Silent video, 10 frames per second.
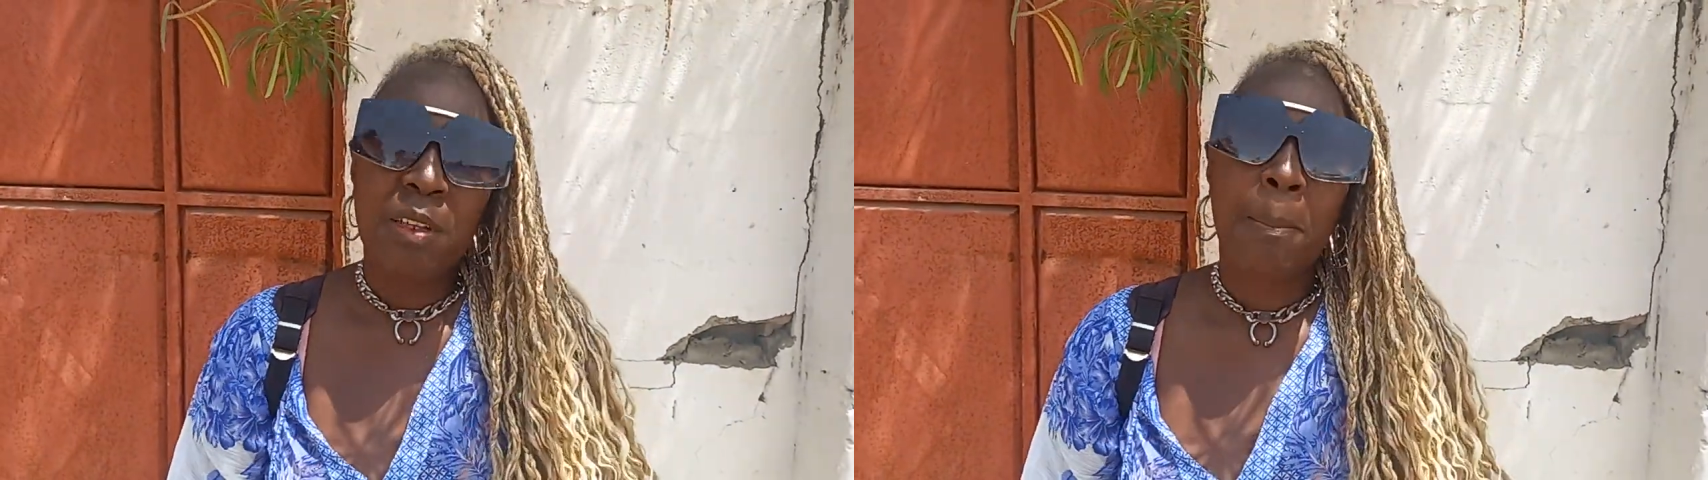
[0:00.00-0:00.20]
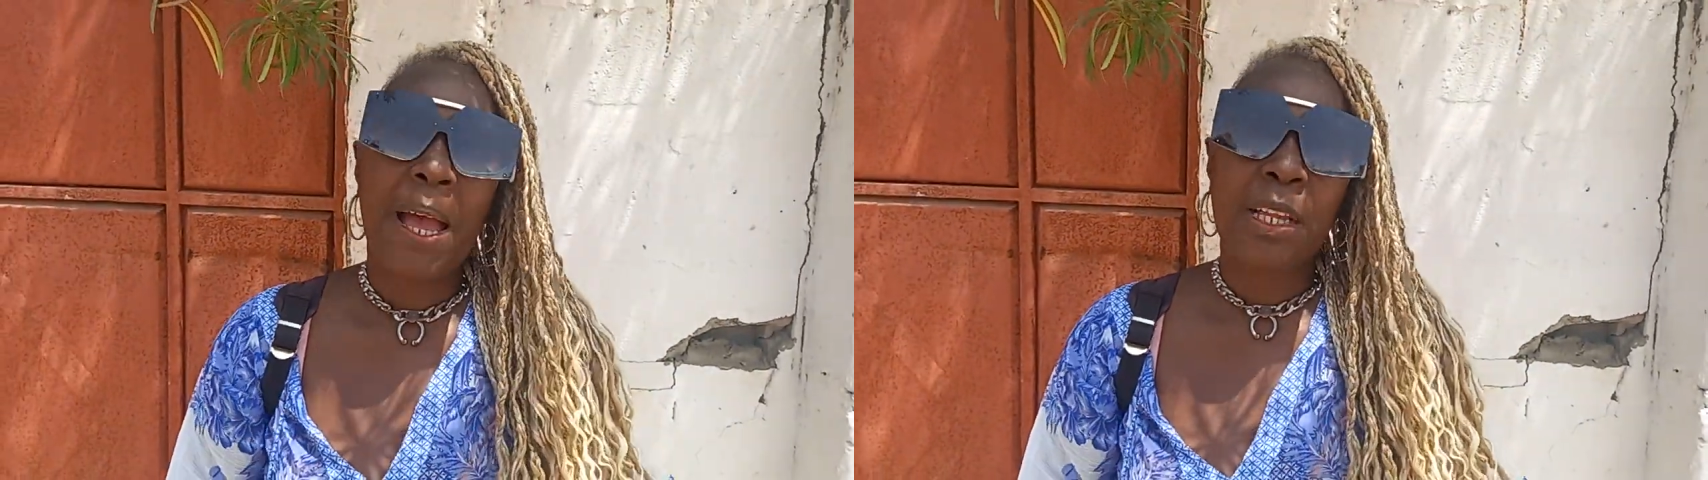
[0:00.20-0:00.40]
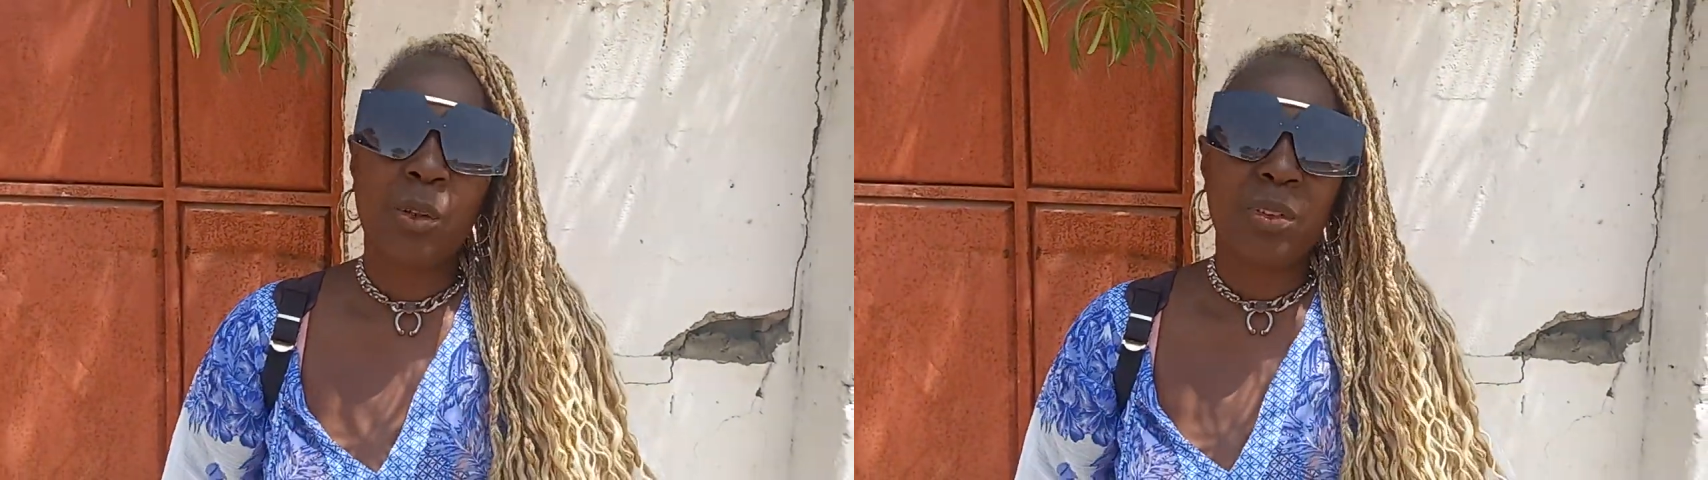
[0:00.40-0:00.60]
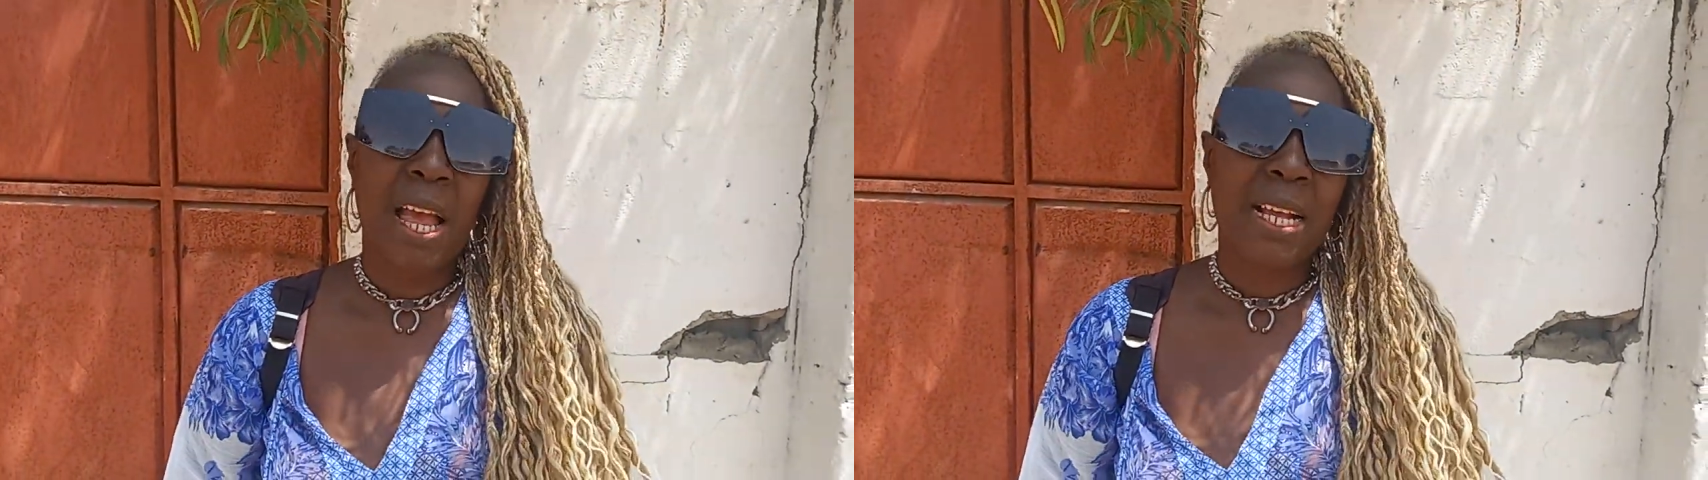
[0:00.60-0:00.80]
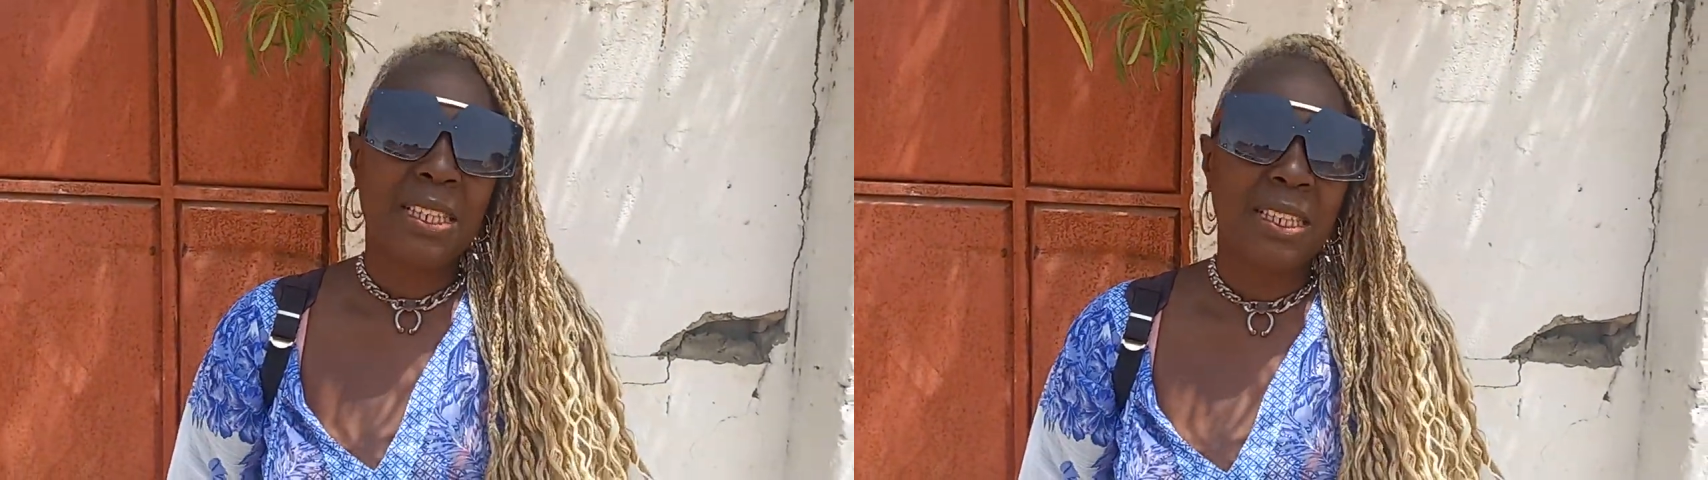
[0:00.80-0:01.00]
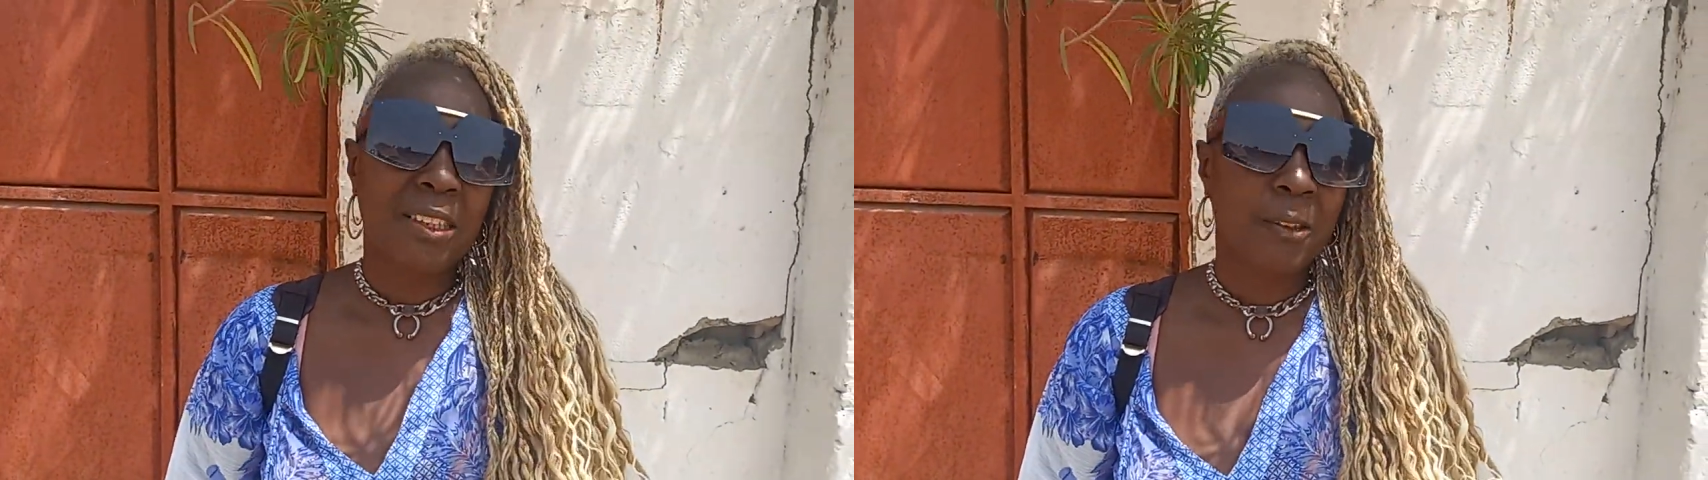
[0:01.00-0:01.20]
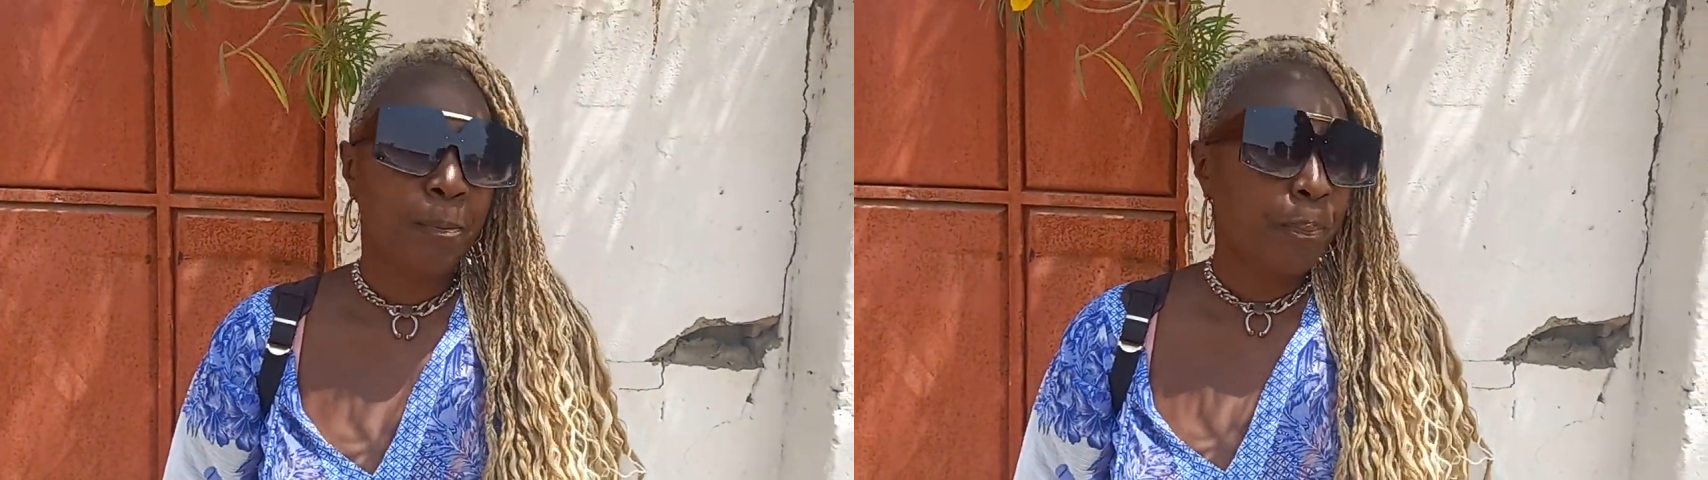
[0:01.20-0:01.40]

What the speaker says: to pay your taxes.